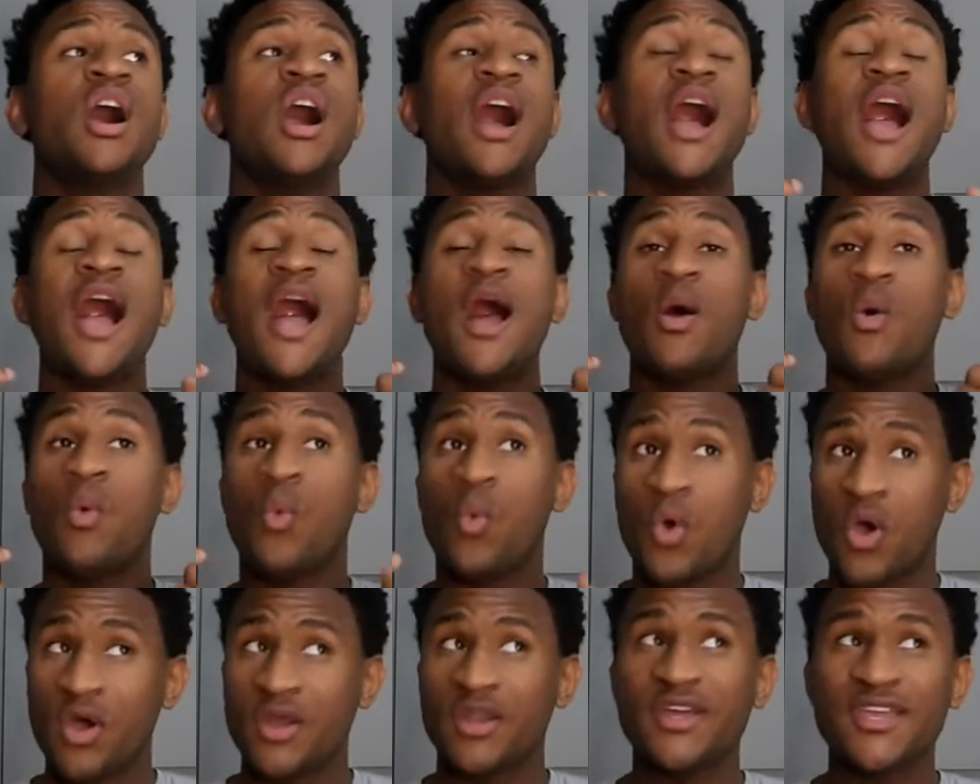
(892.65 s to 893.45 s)
I
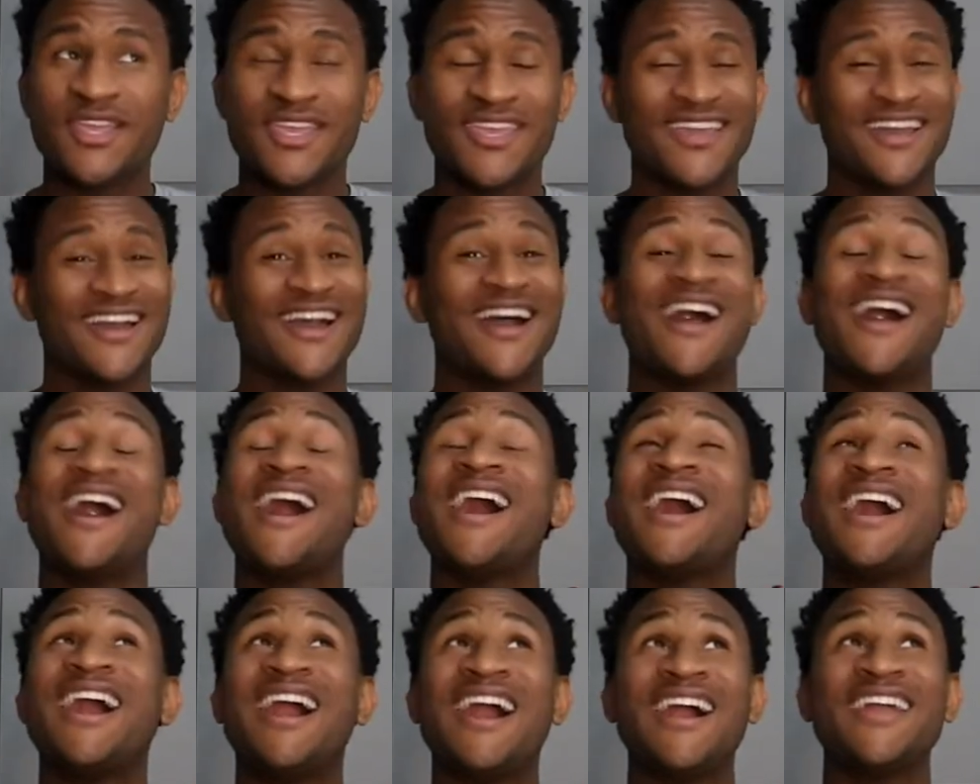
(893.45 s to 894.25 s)
want to
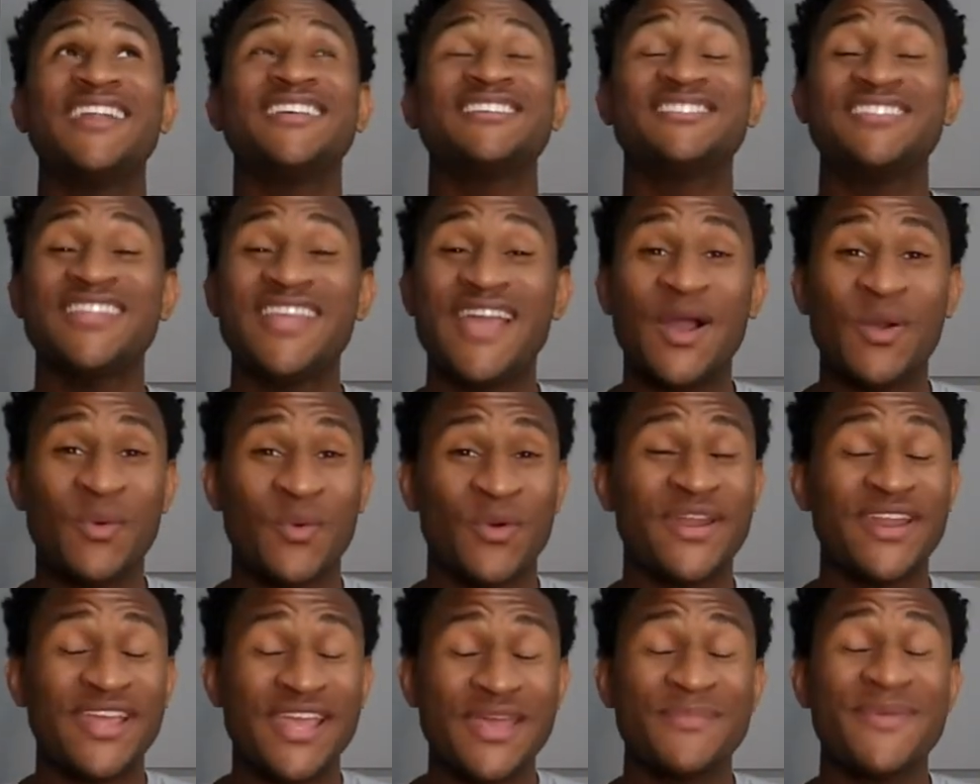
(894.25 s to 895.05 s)
I
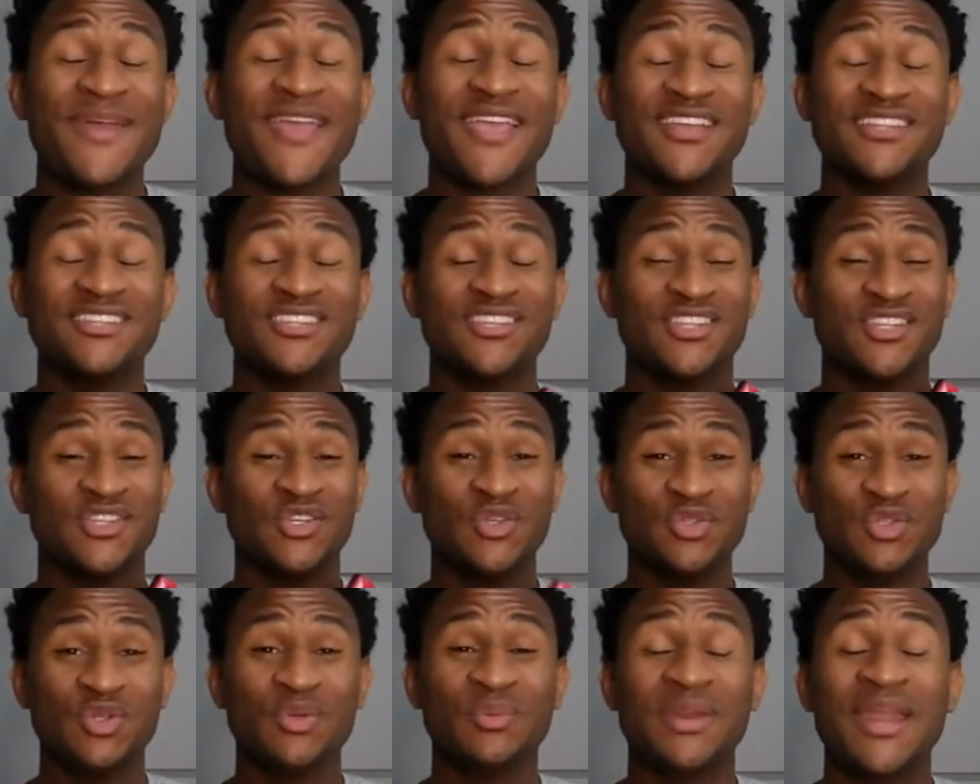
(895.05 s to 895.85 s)
want to get back into the
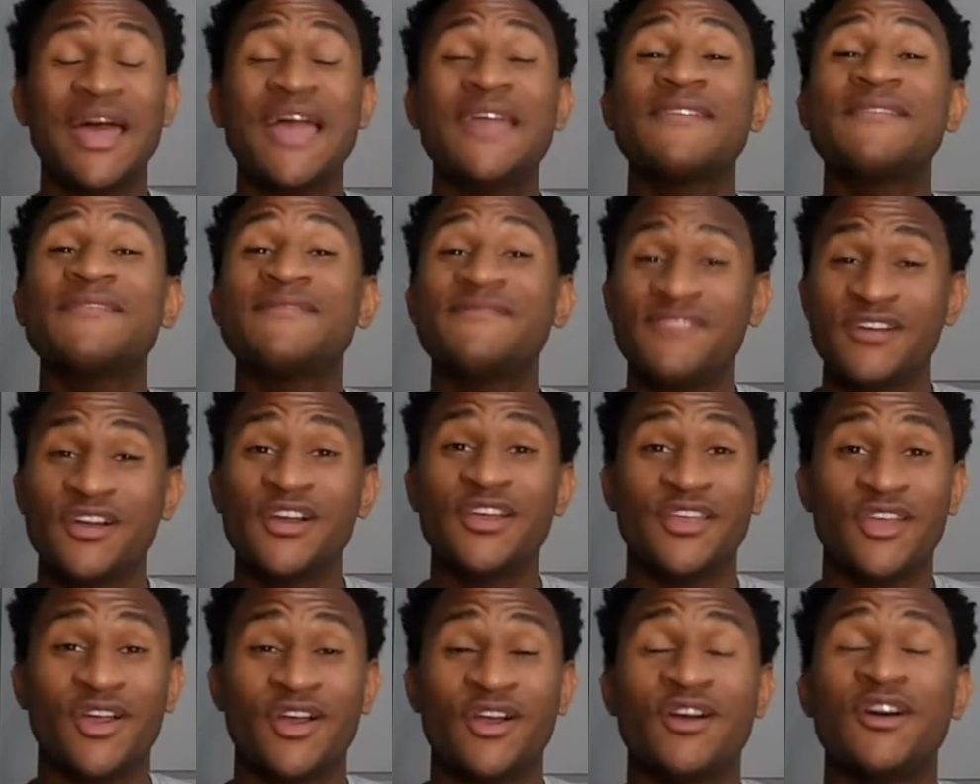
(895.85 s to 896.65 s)
YouTube life for
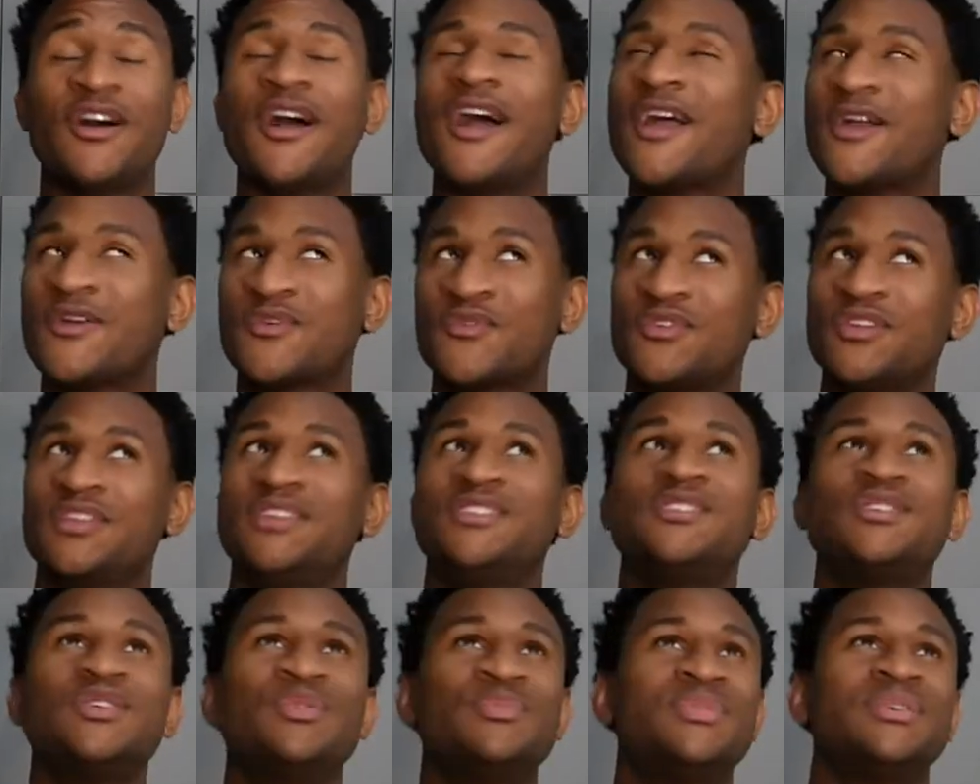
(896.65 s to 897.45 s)
y'all. I really
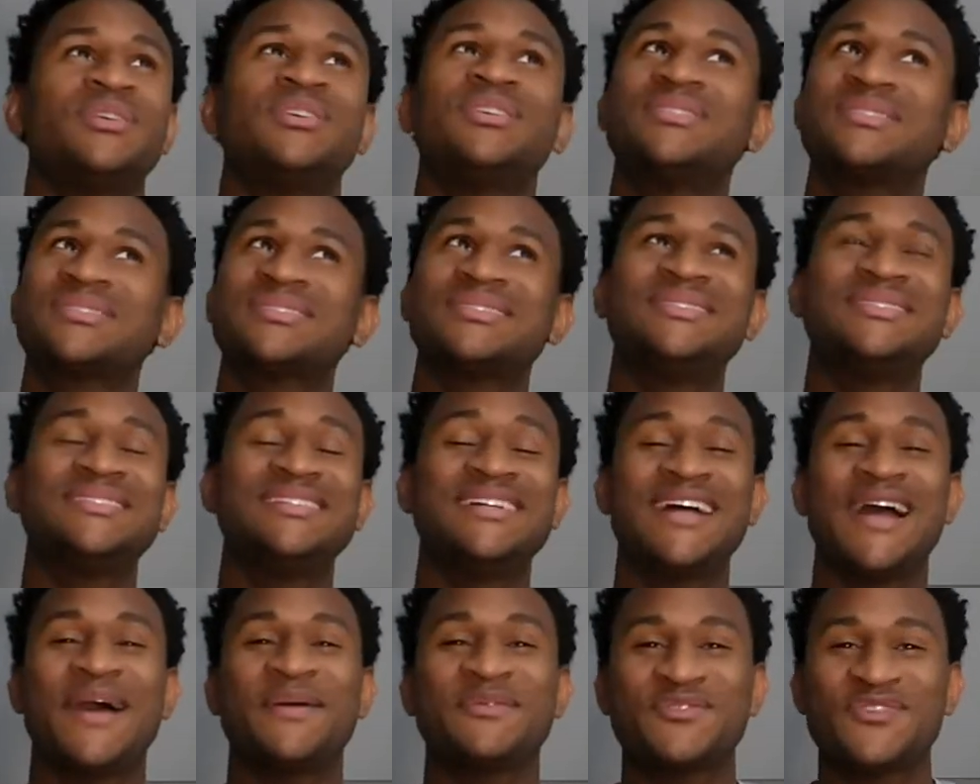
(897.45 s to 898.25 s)
do, but
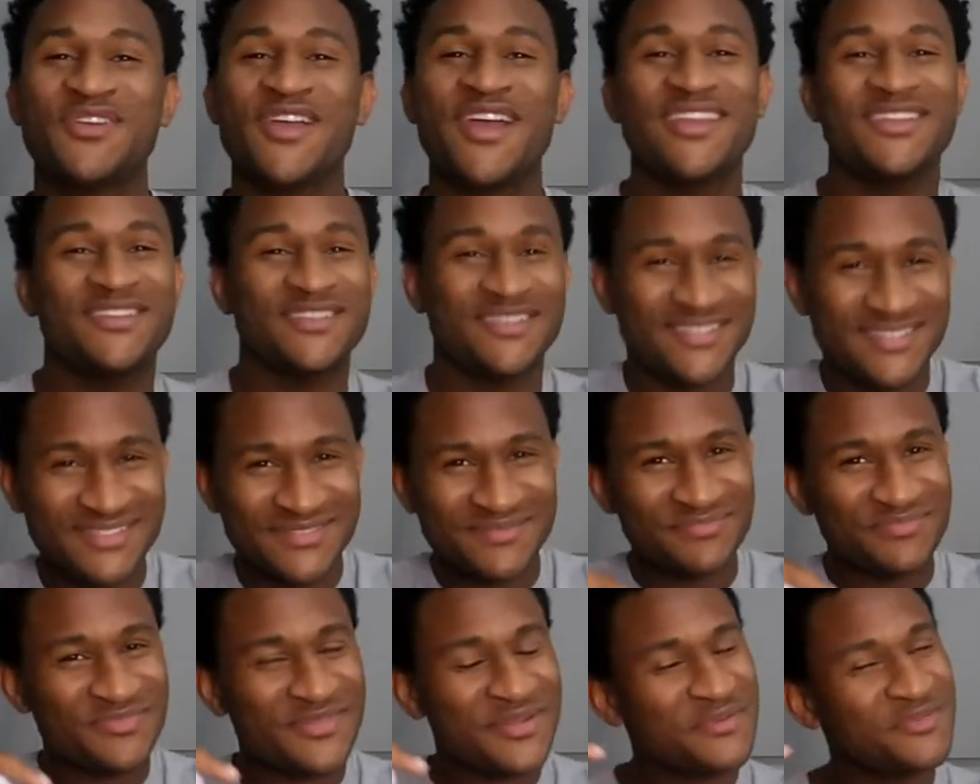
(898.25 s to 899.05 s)
I'm trying to
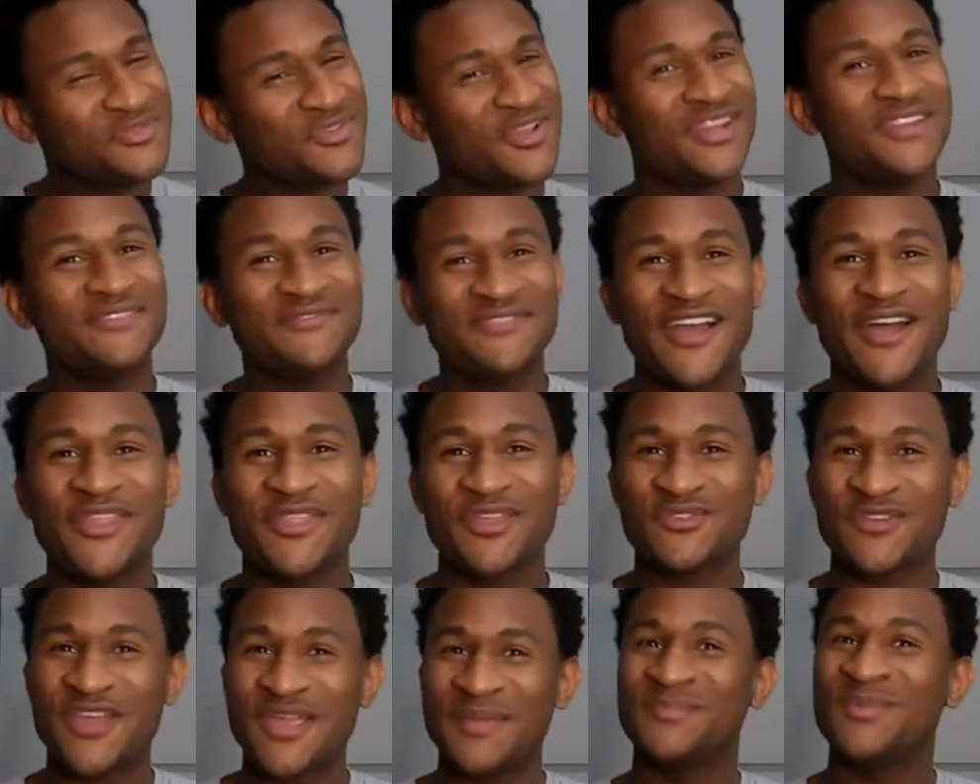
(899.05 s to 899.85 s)
find
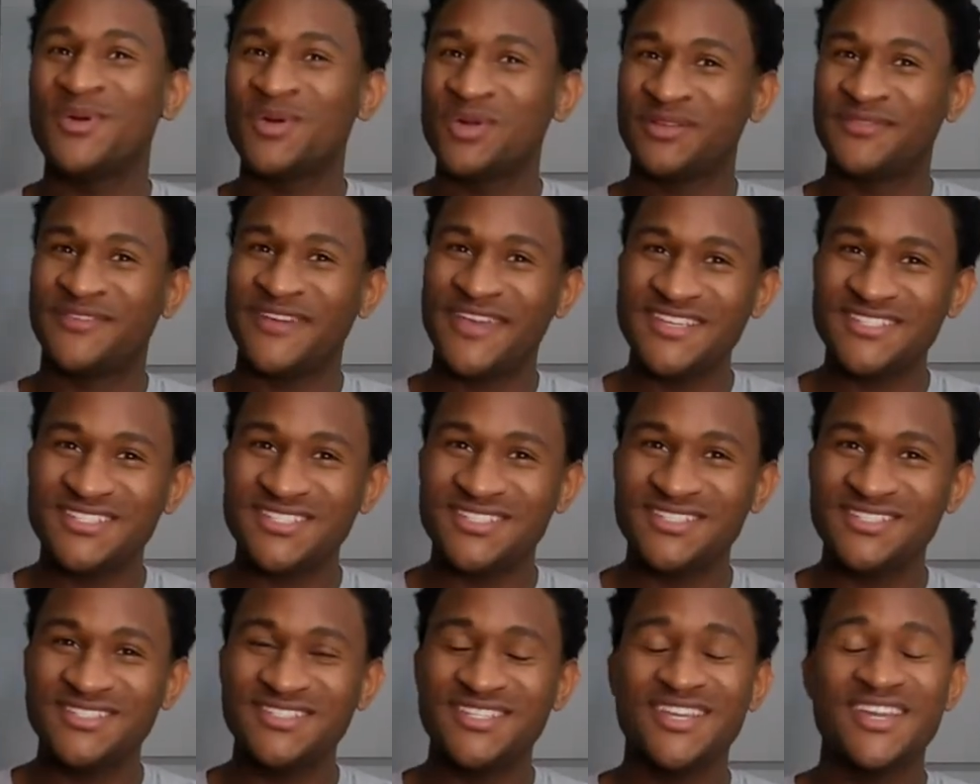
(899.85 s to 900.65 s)
the right
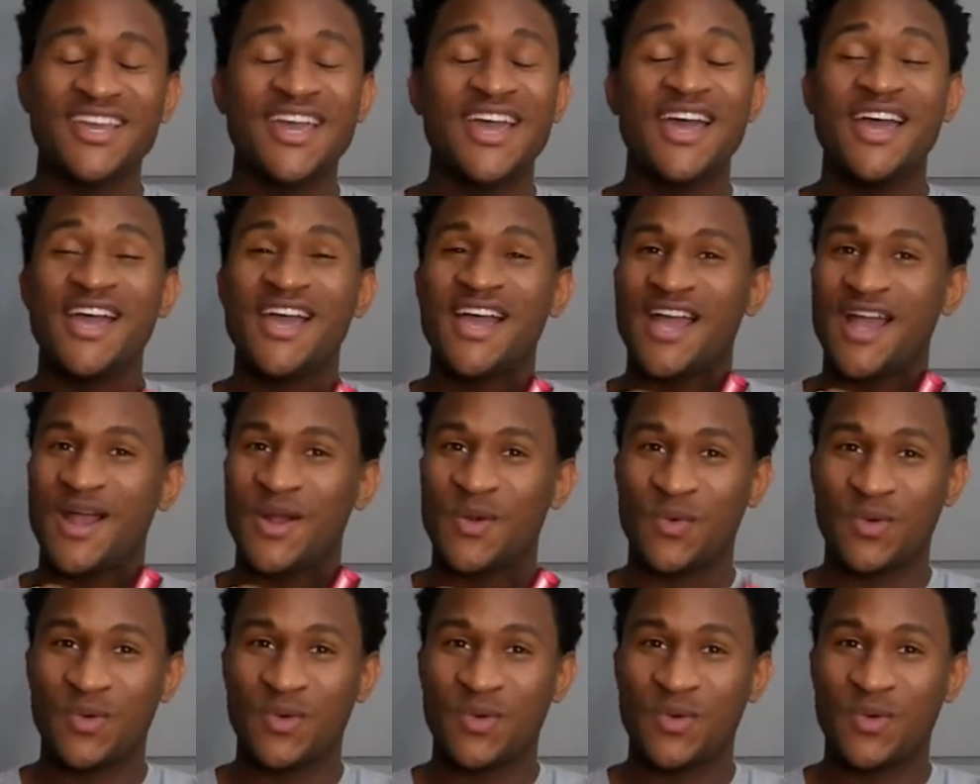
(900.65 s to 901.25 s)
motivation. I